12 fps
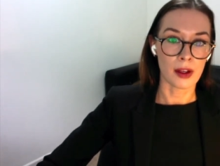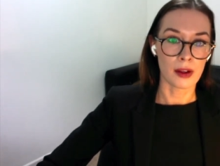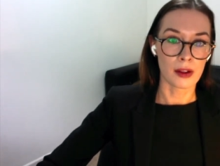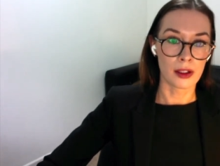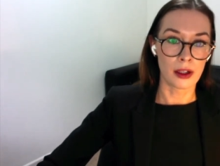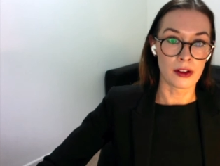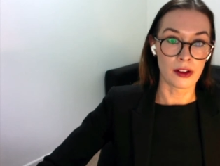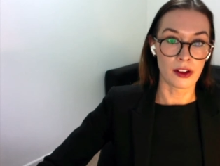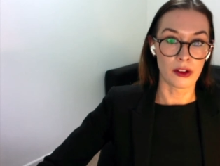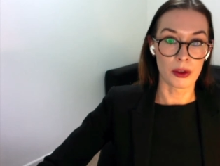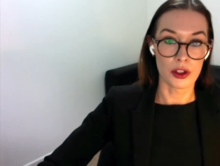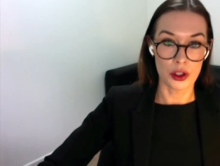notices
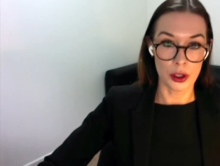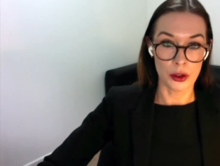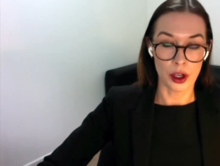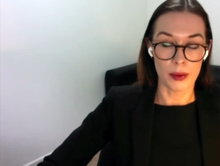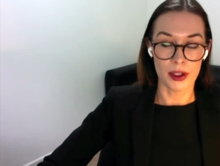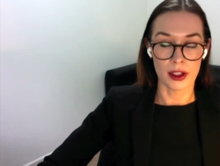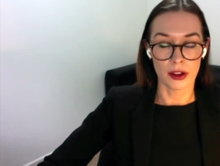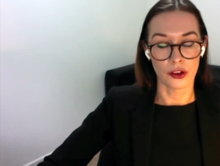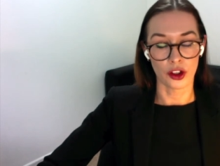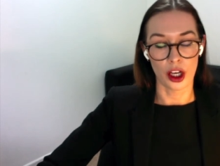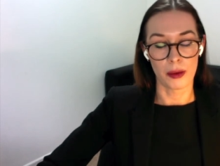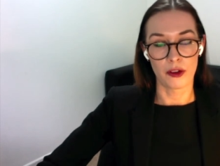which do come within the
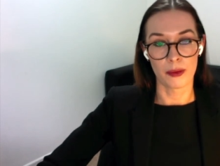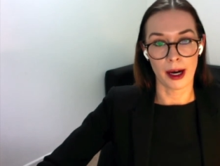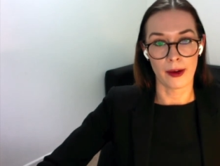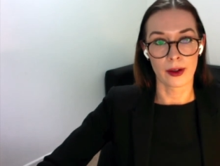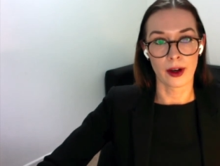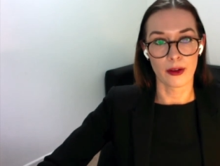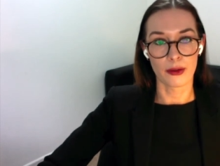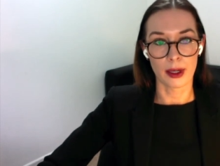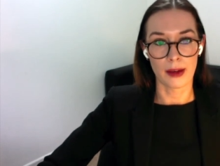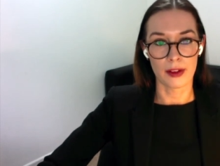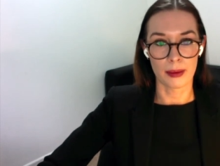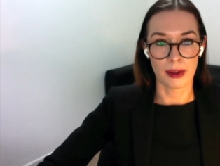scope of paragraph 3
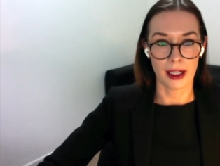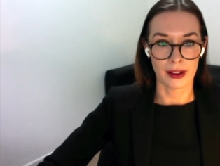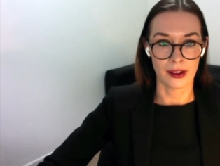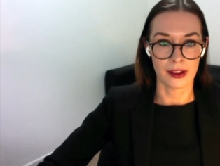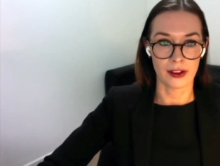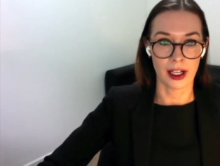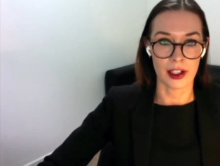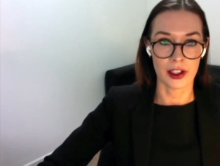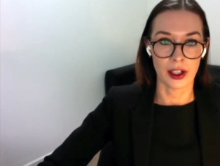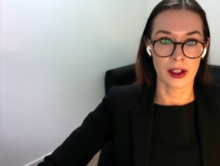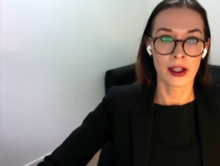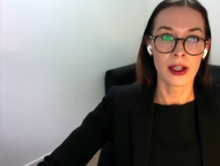of the practice
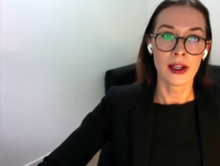direction,